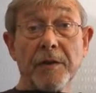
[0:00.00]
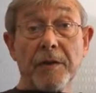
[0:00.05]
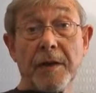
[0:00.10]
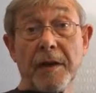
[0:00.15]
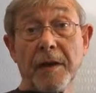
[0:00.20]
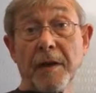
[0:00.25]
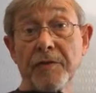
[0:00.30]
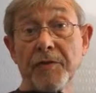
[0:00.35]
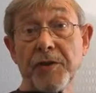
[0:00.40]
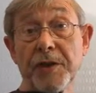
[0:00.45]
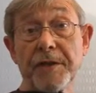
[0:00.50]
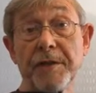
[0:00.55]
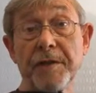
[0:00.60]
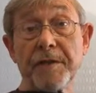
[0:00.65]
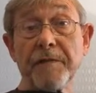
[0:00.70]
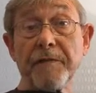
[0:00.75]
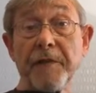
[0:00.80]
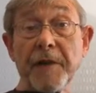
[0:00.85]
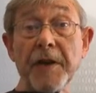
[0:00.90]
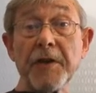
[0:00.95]
You know,
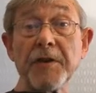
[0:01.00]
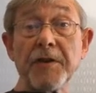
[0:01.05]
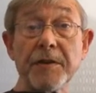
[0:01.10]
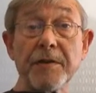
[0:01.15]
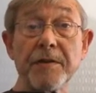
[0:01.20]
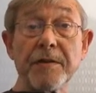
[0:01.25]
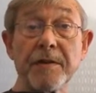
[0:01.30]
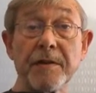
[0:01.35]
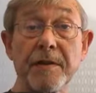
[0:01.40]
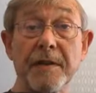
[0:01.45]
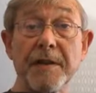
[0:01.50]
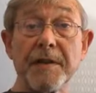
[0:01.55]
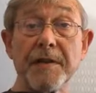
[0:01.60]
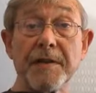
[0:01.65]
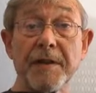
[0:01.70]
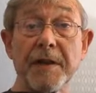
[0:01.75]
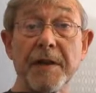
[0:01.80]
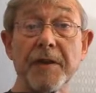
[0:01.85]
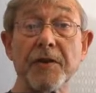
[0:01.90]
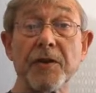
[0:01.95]
Jesus finishes
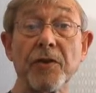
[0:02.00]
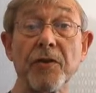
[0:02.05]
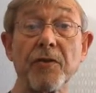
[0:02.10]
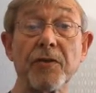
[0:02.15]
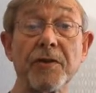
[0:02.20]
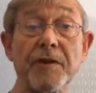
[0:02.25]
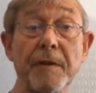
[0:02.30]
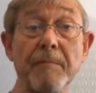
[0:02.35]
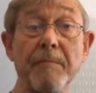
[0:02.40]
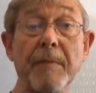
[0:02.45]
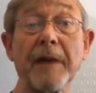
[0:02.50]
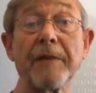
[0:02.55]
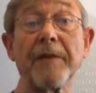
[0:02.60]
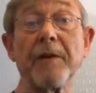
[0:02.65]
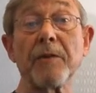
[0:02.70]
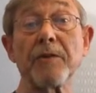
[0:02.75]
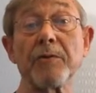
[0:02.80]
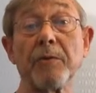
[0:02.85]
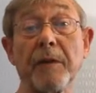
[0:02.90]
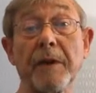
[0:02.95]
this discourse in
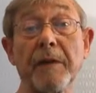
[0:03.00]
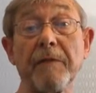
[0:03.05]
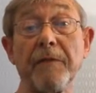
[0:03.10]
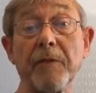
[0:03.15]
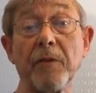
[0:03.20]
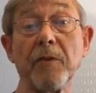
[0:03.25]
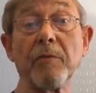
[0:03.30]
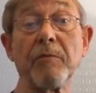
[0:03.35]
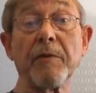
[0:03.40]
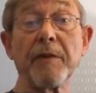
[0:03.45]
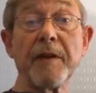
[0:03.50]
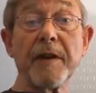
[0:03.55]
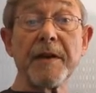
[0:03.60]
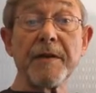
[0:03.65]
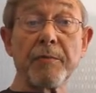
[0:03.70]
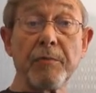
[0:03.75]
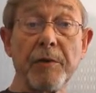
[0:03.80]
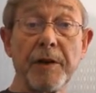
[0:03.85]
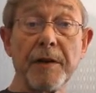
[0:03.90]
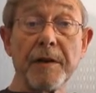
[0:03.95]
Matthew 24 with
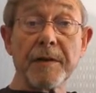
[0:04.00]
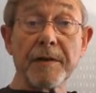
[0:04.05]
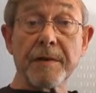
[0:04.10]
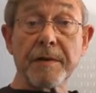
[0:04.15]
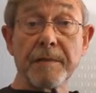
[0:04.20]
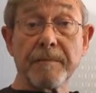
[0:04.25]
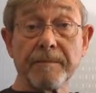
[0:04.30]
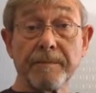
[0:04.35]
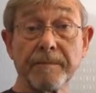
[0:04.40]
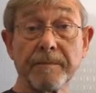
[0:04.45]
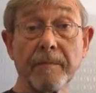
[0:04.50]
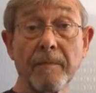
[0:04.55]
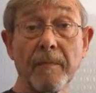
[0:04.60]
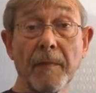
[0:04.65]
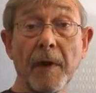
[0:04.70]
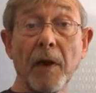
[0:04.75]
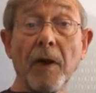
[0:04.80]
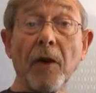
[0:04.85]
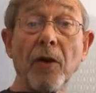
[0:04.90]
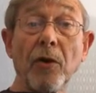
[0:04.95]
these words.
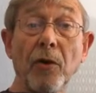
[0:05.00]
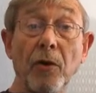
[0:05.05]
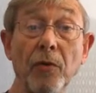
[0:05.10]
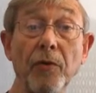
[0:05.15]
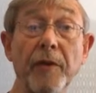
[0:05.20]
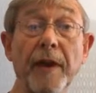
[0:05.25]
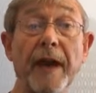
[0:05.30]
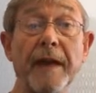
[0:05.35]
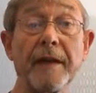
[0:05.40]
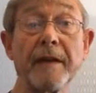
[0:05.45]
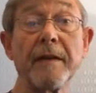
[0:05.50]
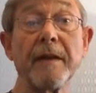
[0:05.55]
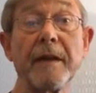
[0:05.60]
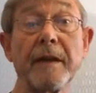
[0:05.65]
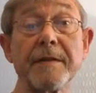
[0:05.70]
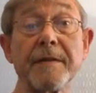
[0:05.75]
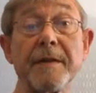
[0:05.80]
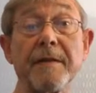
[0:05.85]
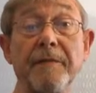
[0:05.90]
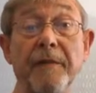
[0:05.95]
"Who then
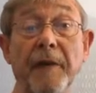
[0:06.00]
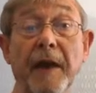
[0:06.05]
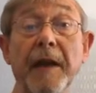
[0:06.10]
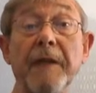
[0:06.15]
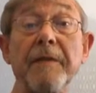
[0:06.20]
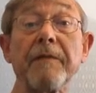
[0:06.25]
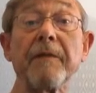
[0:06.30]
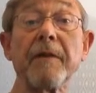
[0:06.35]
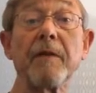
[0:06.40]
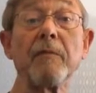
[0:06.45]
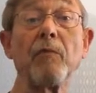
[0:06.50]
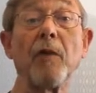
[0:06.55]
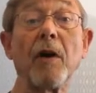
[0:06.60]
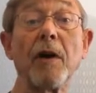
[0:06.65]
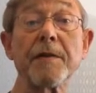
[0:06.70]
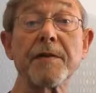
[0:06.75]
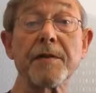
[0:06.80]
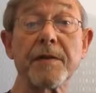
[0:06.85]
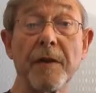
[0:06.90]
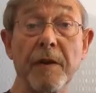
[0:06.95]
is the faithful and
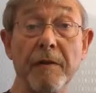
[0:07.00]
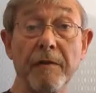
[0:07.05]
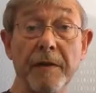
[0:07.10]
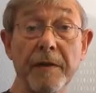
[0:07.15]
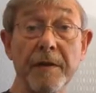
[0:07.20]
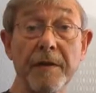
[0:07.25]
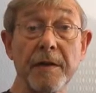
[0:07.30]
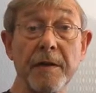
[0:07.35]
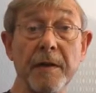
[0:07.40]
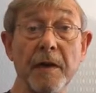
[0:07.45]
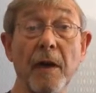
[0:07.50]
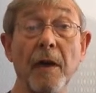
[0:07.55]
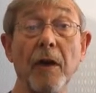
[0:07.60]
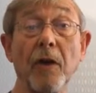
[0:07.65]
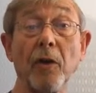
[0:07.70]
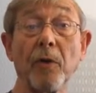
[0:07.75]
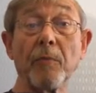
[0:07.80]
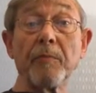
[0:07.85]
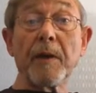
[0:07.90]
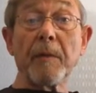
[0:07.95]
wise servant
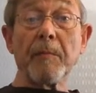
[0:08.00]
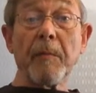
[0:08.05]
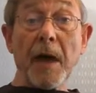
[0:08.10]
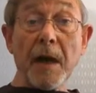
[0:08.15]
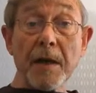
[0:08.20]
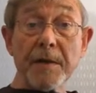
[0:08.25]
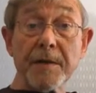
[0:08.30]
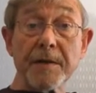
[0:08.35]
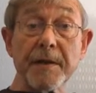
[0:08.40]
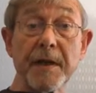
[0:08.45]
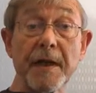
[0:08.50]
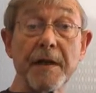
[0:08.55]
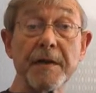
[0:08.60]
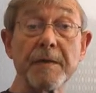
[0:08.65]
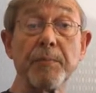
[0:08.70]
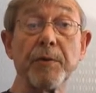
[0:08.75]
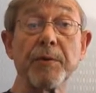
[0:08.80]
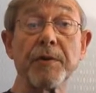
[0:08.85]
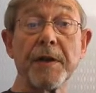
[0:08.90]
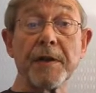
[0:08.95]
whom the master
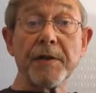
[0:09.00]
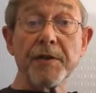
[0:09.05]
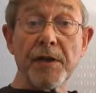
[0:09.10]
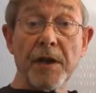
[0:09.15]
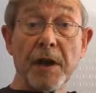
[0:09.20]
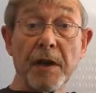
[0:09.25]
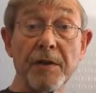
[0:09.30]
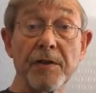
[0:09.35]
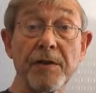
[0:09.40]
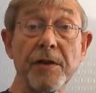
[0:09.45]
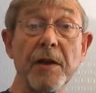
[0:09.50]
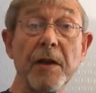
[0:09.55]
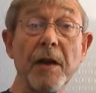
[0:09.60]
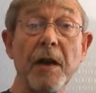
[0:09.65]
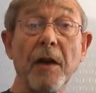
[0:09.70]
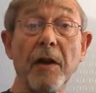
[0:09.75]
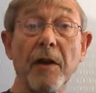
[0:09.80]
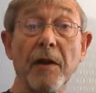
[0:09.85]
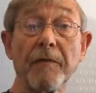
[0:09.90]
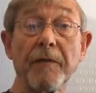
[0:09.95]
has put in charge
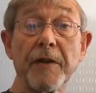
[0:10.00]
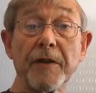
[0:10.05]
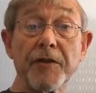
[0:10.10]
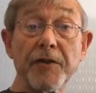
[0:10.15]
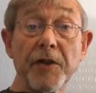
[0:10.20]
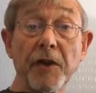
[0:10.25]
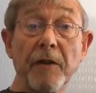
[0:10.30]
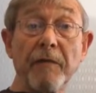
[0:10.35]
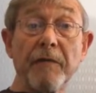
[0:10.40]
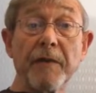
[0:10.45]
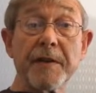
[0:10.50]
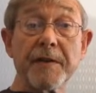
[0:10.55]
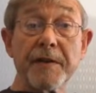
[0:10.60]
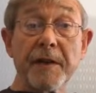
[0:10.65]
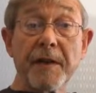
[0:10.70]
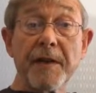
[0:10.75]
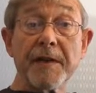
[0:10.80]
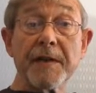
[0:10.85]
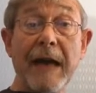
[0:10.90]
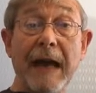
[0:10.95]
of the
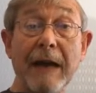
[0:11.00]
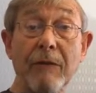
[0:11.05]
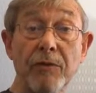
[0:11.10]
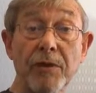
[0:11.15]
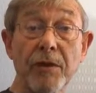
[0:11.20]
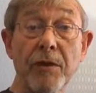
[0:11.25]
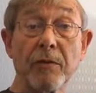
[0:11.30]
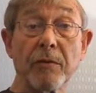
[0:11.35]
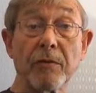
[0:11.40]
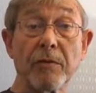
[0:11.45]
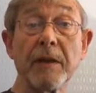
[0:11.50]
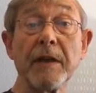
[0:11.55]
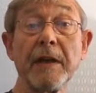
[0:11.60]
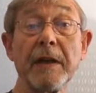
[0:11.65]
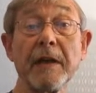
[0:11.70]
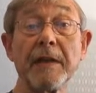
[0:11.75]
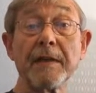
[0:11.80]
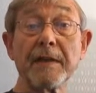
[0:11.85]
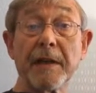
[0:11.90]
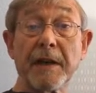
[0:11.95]
servants in his household
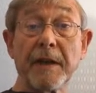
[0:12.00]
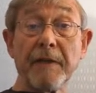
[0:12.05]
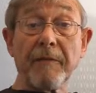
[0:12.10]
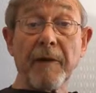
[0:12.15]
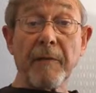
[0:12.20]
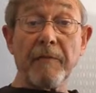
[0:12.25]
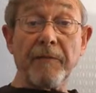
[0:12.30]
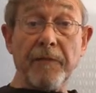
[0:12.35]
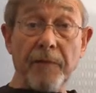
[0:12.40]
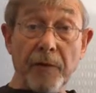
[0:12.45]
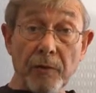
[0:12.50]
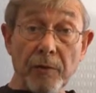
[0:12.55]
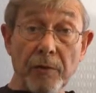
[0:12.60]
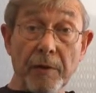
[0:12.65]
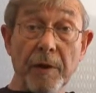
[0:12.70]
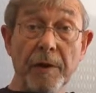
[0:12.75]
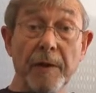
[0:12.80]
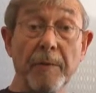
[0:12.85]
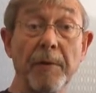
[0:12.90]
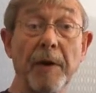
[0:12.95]
to give them
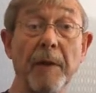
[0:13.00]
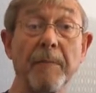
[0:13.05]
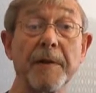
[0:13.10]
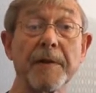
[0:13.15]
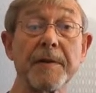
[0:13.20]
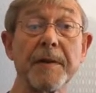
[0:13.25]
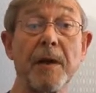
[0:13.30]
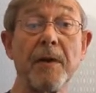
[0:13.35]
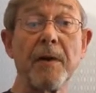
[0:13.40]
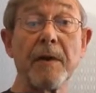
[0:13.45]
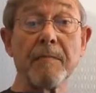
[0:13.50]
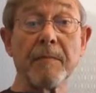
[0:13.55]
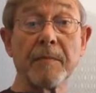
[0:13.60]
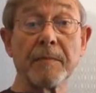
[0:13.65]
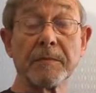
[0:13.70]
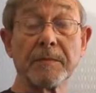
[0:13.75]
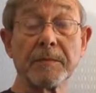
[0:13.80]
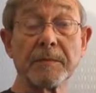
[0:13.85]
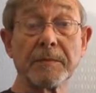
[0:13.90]
food at the proper time?